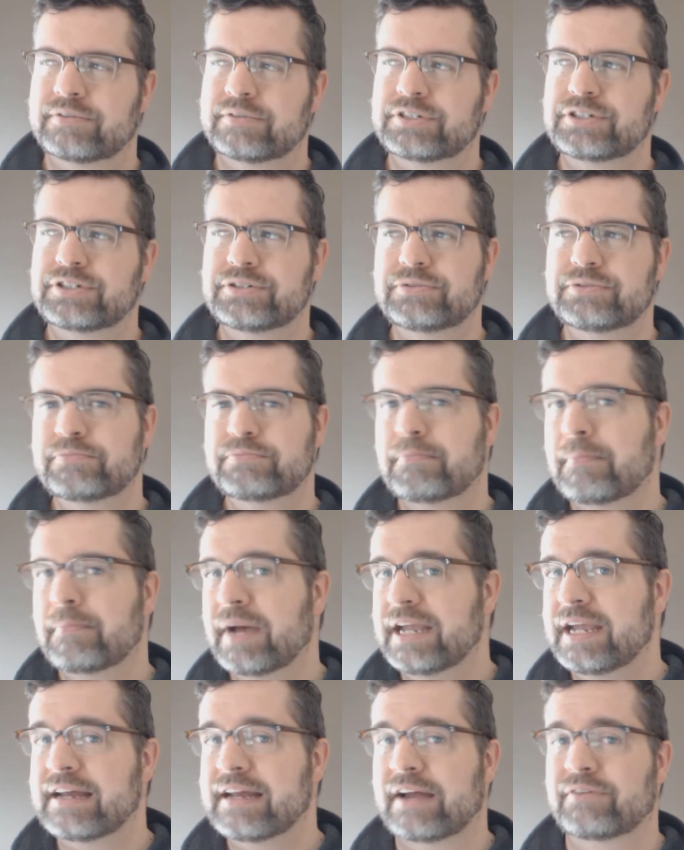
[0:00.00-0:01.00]
What you
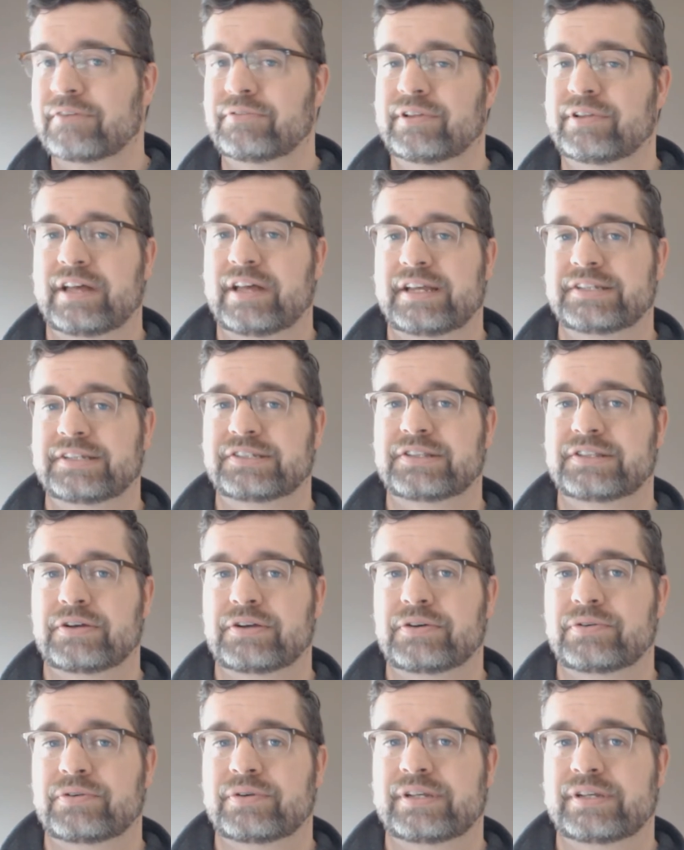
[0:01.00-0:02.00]
might not realize,
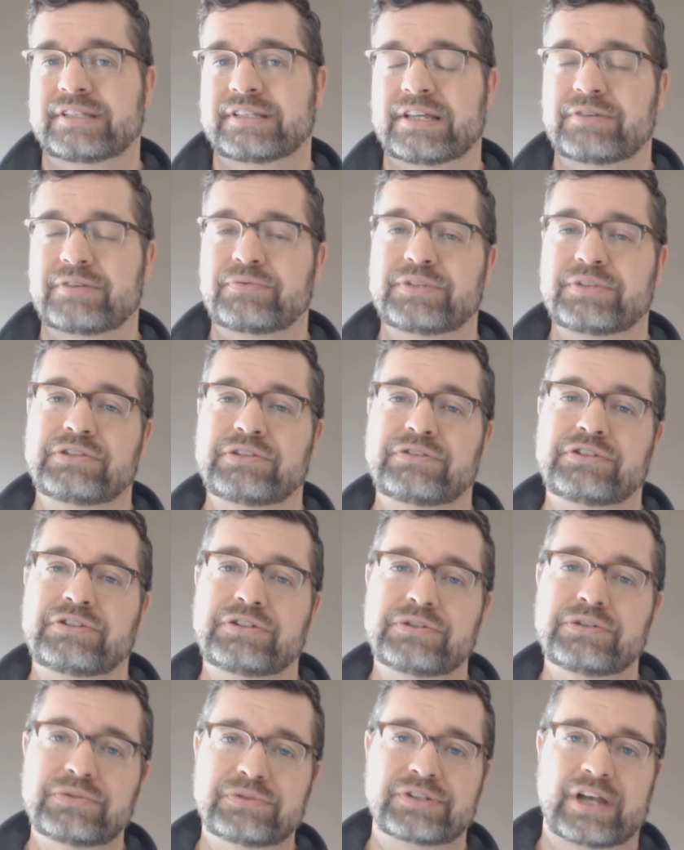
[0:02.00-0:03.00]
though, is that when you
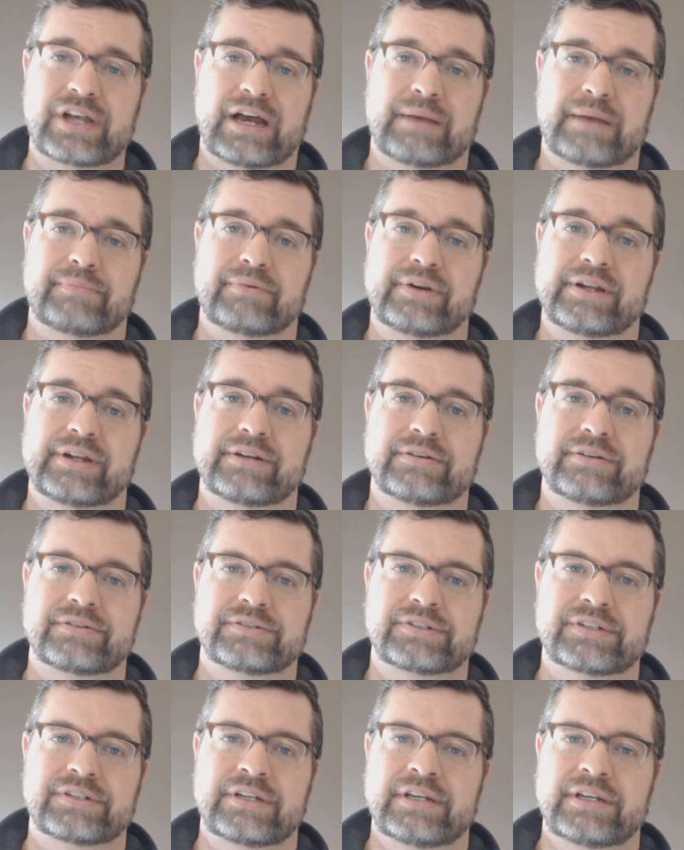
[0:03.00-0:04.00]
use
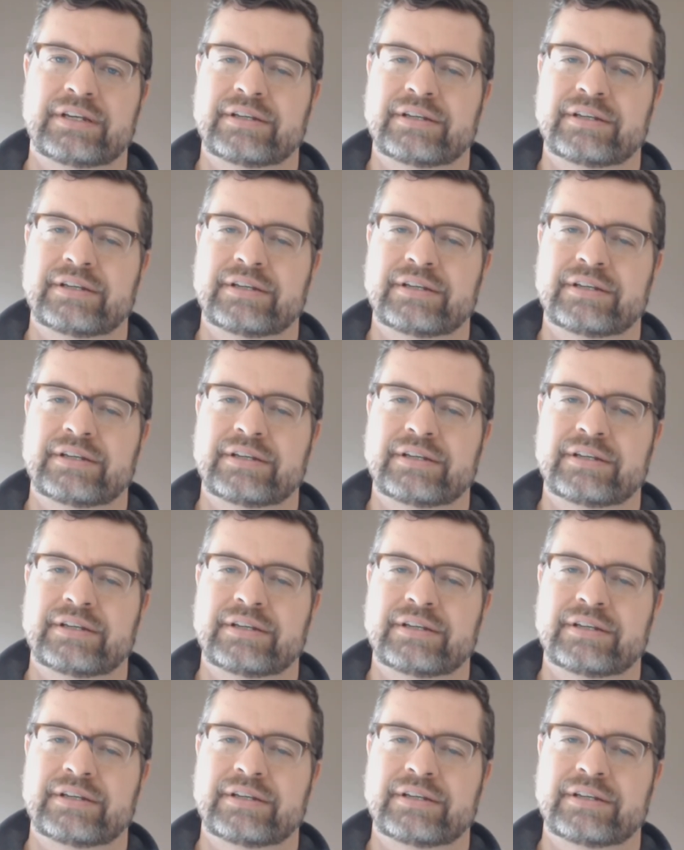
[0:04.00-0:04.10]
operators,